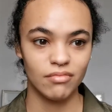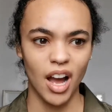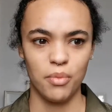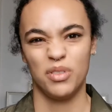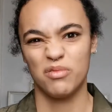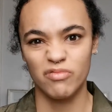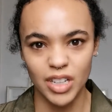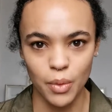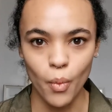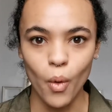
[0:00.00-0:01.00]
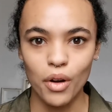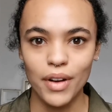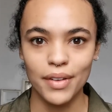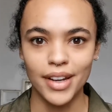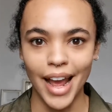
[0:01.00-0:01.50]
I wouldn't really walk
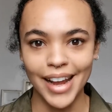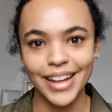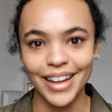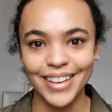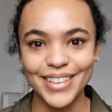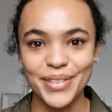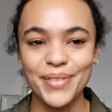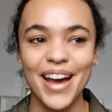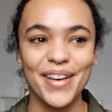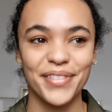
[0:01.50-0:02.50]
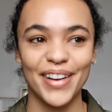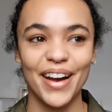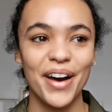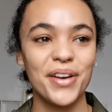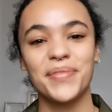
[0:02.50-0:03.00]
around naked or whatever at
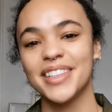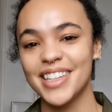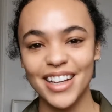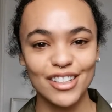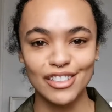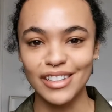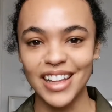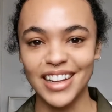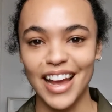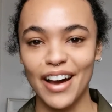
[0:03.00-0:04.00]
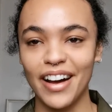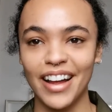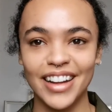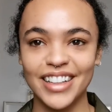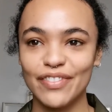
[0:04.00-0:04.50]
home, as I can do that now,
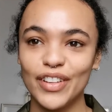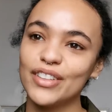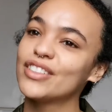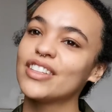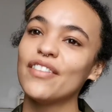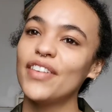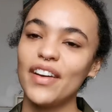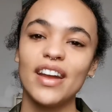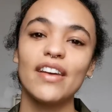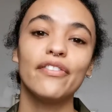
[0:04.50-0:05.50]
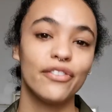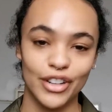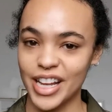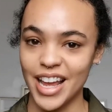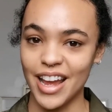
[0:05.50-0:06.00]
and it feels very
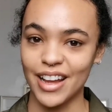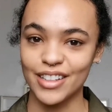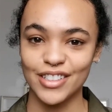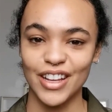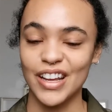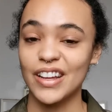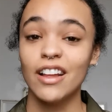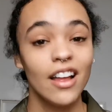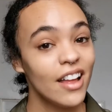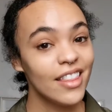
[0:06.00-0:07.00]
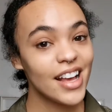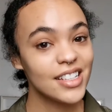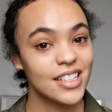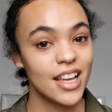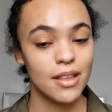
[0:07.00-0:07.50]
freeing. So
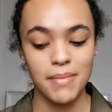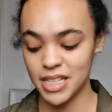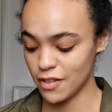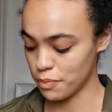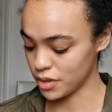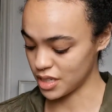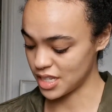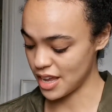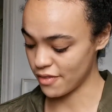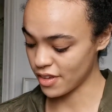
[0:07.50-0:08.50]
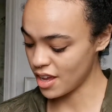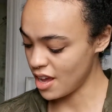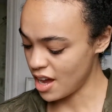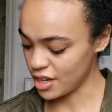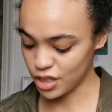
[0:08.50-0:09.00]
that's another massive positive.
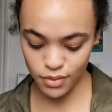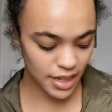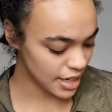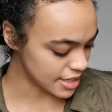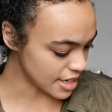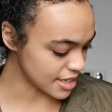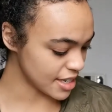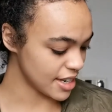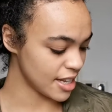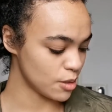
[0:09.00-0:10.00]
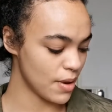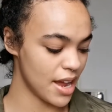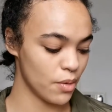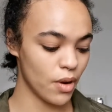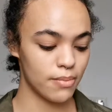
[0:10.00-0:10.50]
I just realised I didn't
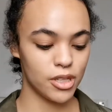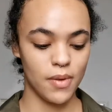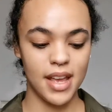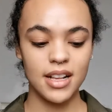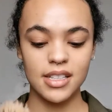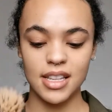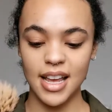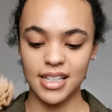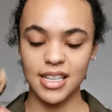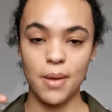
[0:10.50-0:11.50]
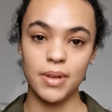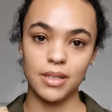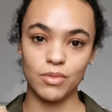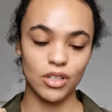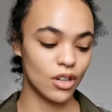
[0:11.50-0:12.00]
explain what I'm doing. So the next step is
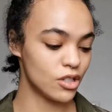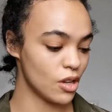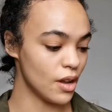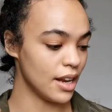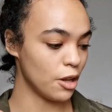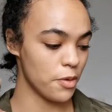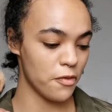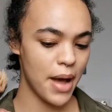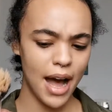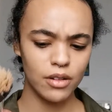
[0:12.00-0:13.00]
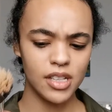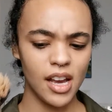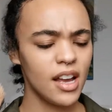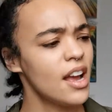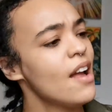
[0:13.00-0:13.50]
I'm just going to do a little bit of
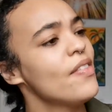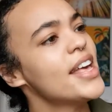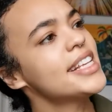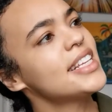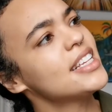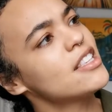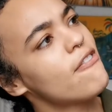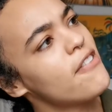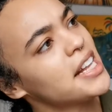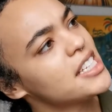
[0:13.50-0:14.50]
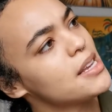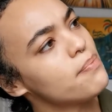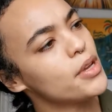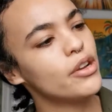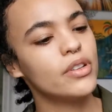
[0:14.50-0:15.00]
powder. This is the Fenty
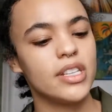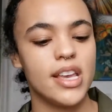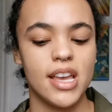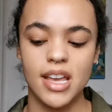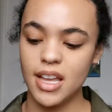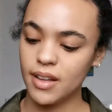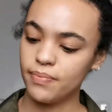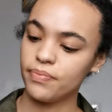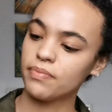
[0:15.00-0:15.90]
Beauty